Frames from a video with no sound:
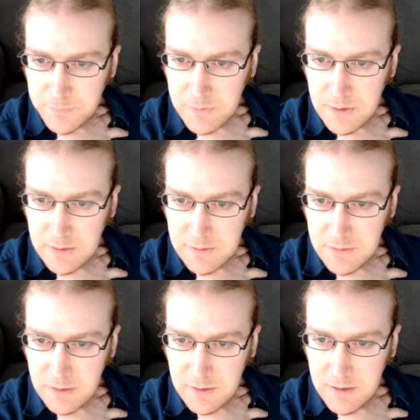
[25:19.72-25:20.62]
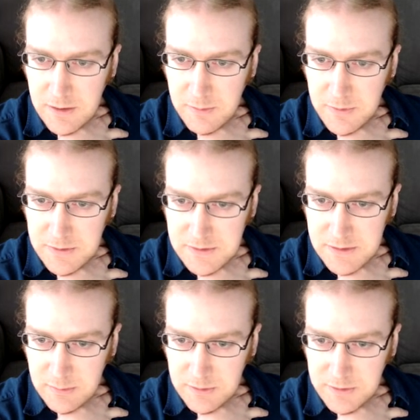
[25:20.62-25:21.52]
and Atari up, and that's
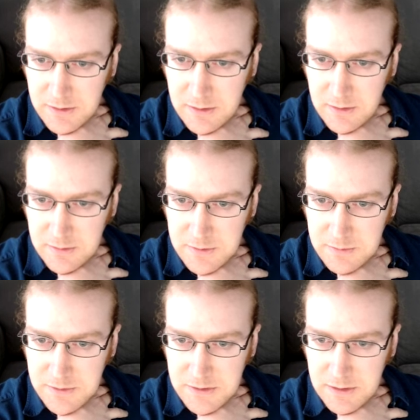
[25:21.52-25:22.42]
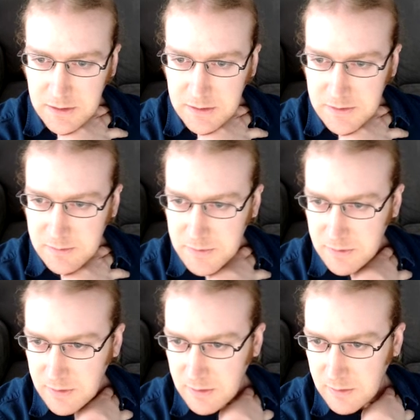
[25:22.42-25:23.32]
double Atari, which means I can get some sort
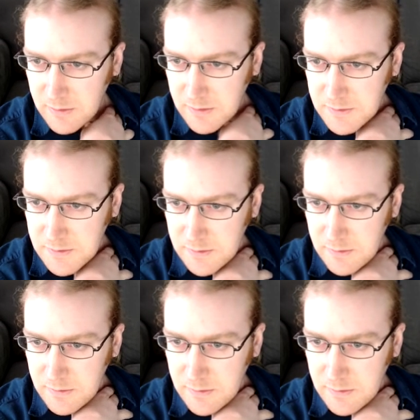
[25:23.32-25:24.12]
of thing going, so...